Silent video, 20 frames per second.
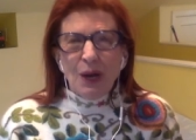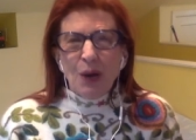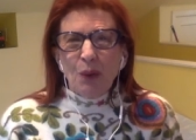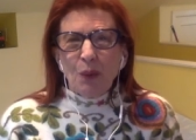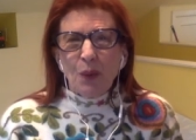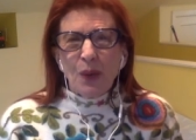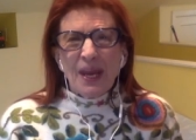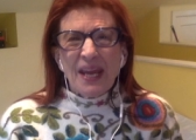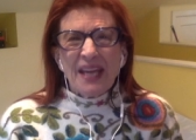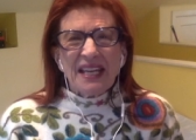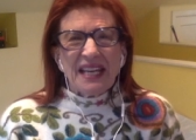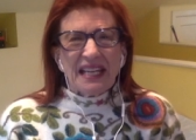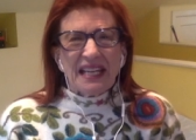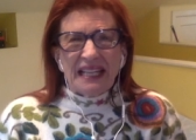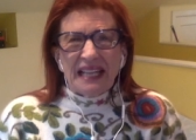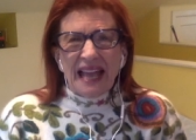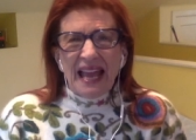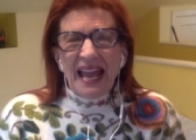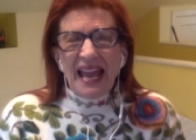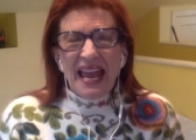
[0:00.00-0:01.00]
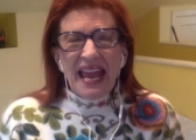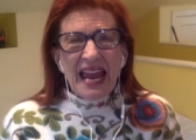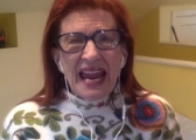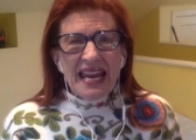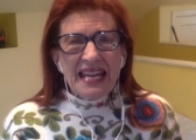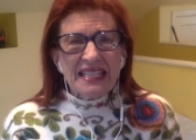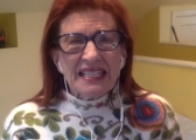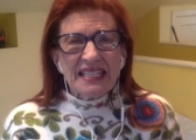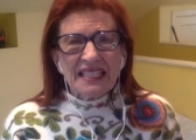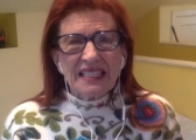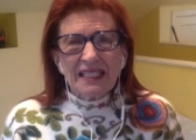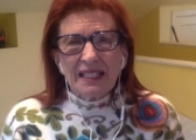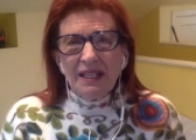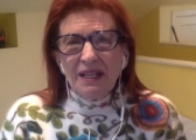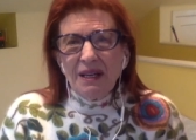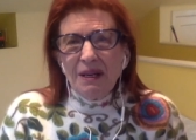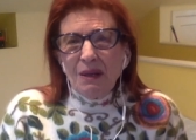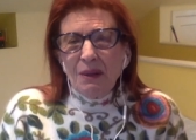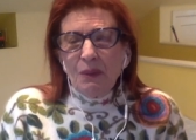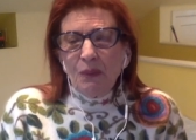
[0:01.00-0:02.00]
We can hate,
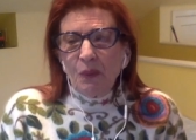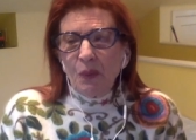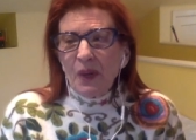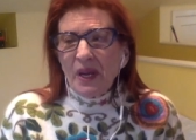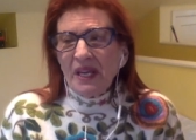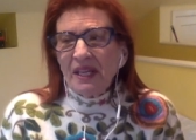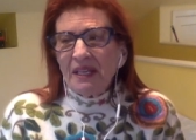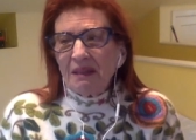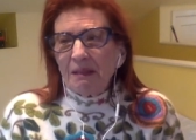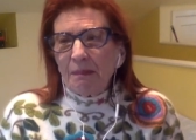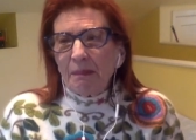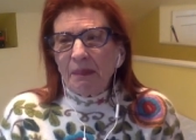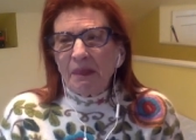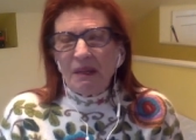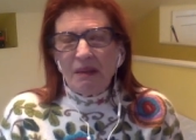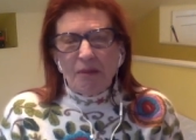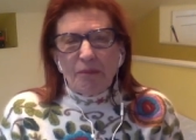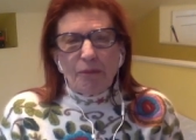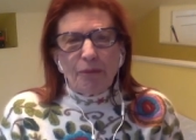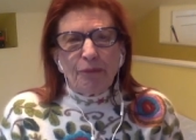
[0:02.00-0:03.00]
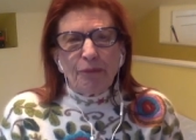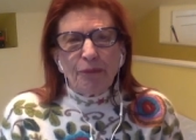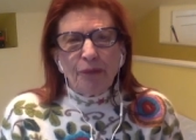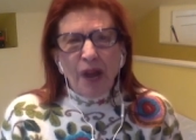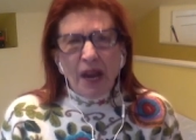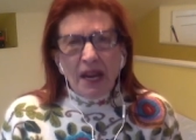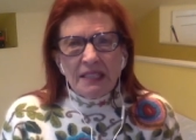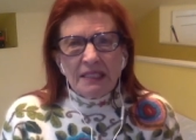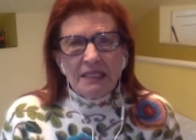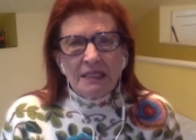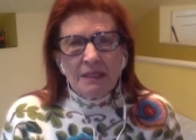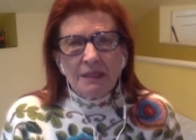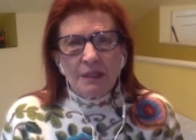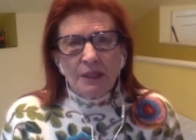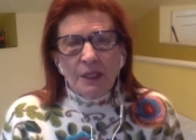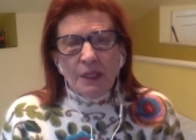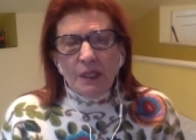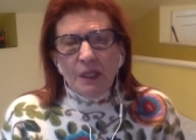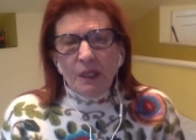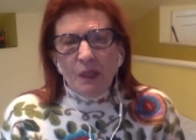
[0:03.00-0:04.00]
we can be frightened,
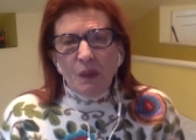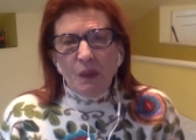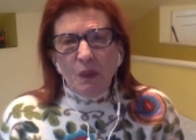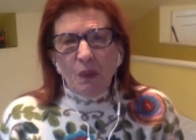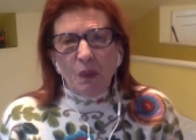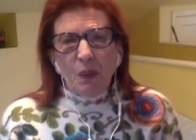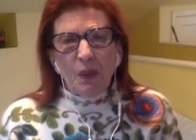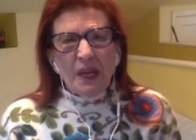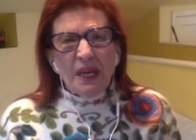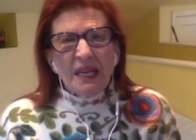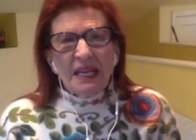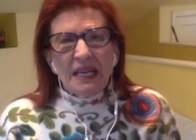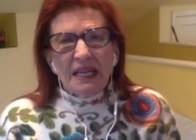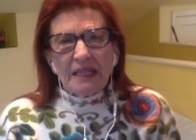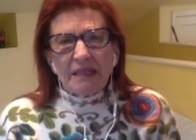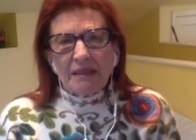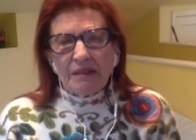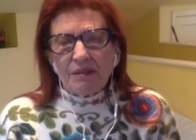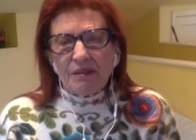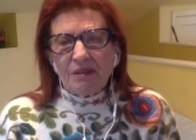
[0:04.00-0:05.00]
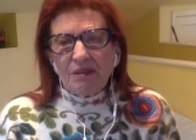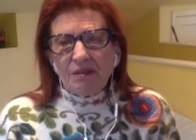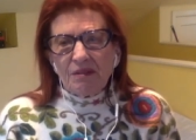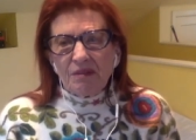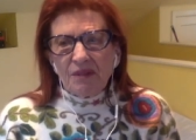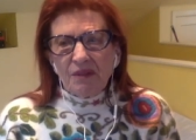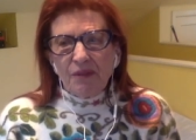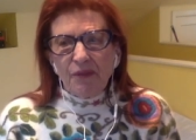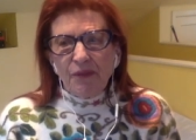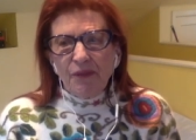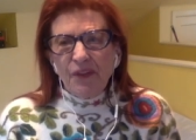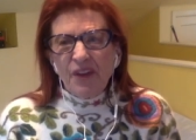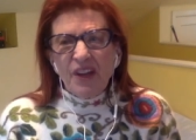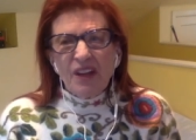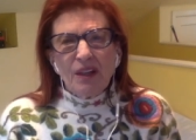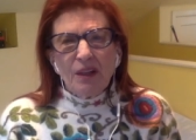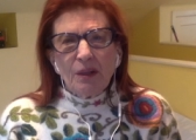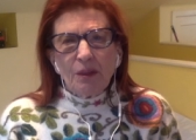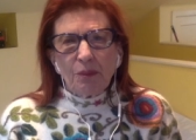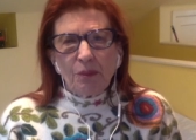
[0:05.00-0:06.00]
we can
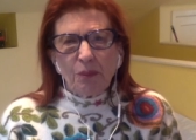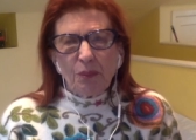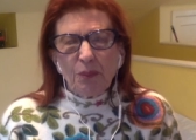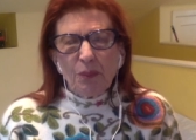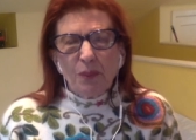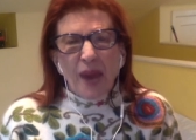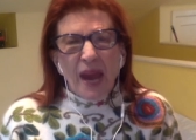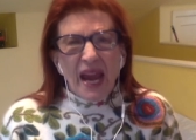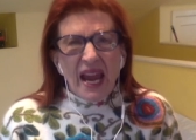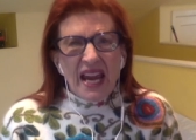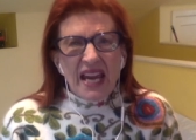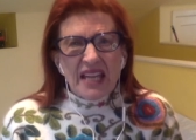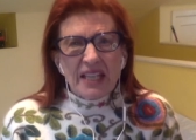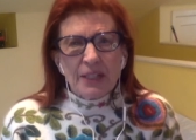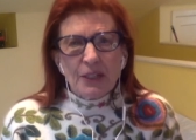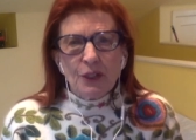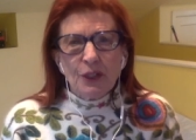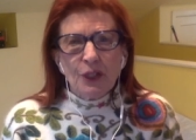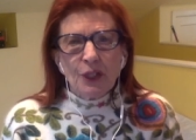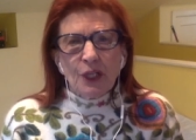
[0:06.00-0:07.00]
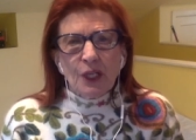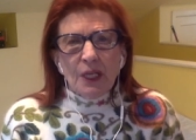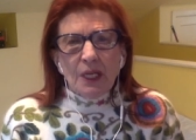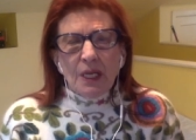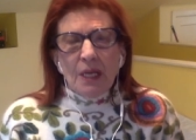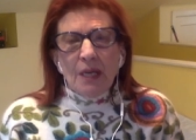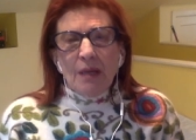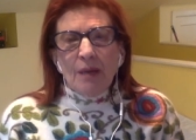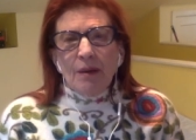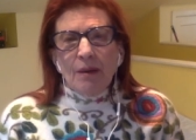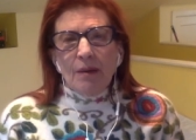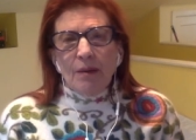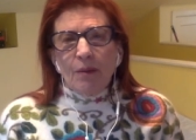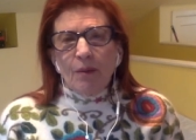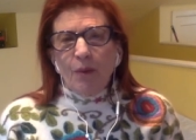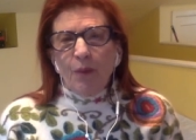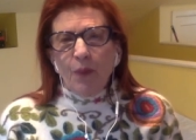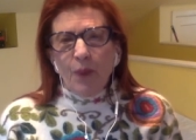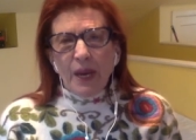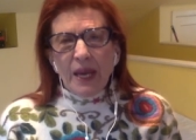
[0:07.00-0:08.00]
feel rage,
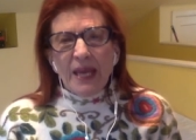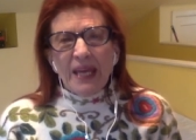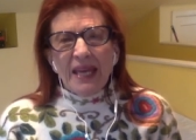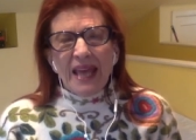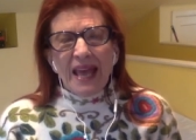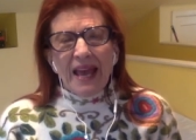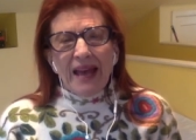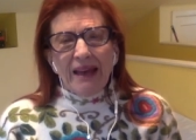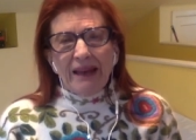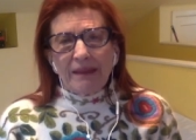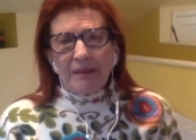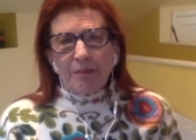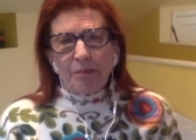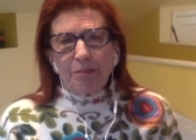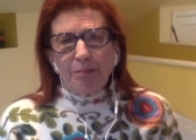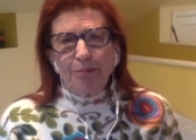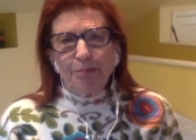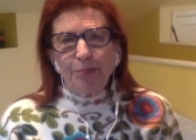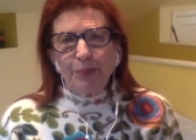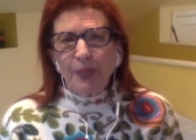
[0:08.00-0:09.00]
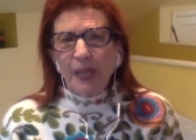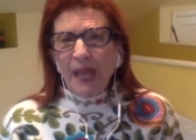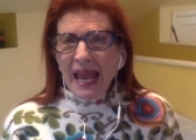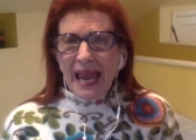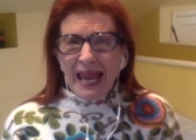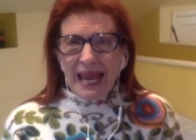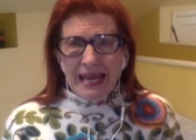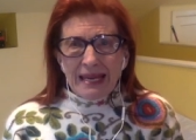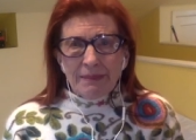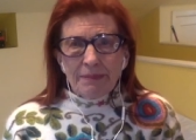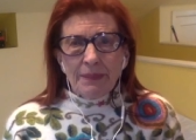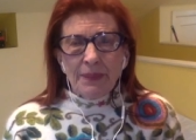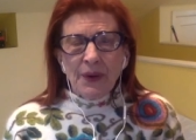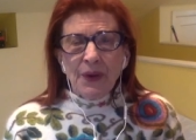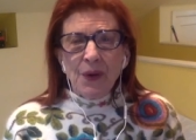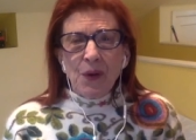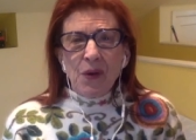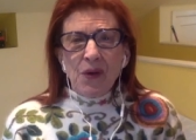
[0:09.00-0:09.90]
we can blame,